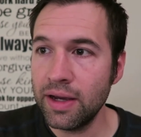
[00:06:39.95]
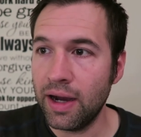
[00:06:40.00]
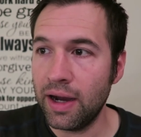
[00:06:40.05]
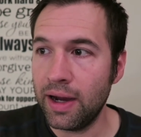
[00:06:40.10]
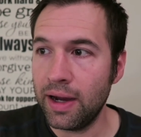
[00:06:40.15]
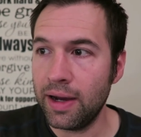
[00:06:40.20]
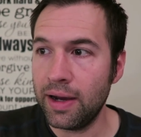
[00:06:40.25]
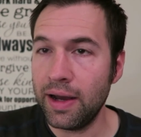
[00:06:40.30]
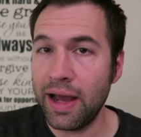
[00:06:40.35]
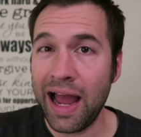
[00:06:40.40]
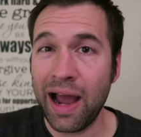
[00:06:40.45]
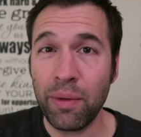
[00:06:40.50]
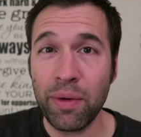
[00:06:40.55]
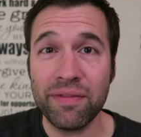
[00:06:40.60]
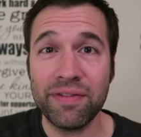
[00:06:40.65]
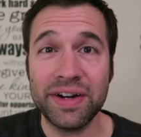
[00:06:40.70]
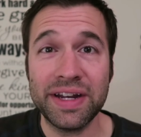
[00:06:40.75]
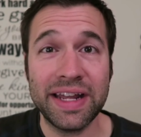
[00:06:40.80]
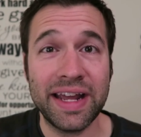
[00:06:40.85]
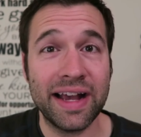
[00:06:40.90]
Uh,
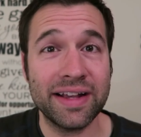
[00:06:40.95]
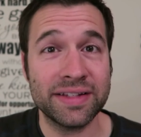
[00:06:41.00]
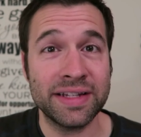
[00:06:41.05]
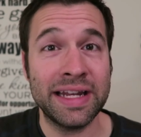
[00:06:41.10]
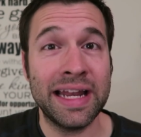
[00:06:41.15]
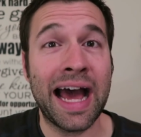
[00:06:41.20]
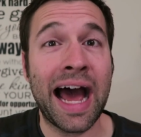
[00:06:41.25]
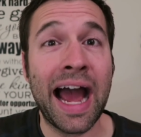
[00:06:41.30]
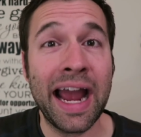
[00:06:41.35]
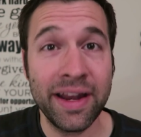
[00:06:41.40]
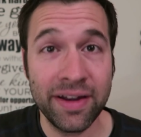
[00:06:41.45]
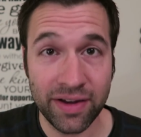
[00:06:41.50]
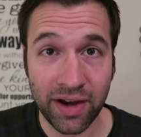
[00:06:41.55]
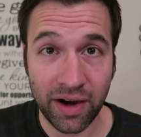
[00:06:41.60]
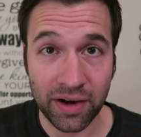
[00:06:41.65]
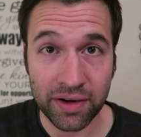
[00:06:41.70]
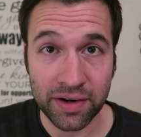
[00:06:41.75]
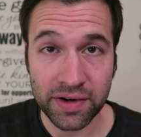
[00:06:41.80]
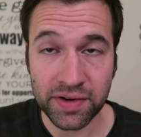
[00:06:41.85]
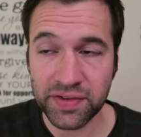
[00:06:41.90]
however, he has nine
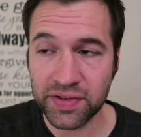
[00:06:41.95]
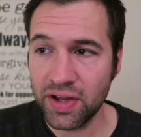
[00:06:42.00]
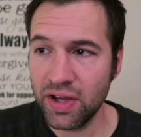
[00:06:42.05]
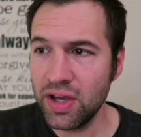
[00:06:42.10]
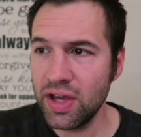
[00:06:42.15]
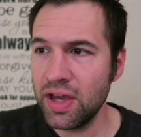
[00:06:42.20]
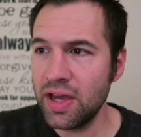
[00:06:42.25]
daughters.